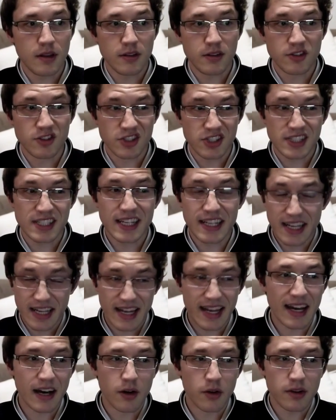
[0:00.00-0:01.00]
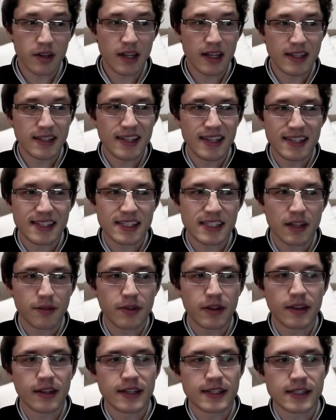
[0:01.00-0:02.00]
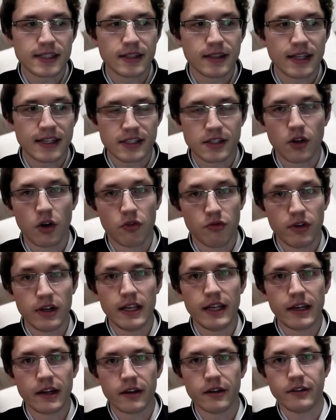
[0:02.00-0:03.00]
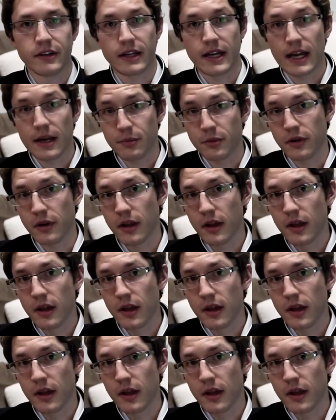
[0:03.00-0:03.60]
just sticking out, it is something that's not really going to happen.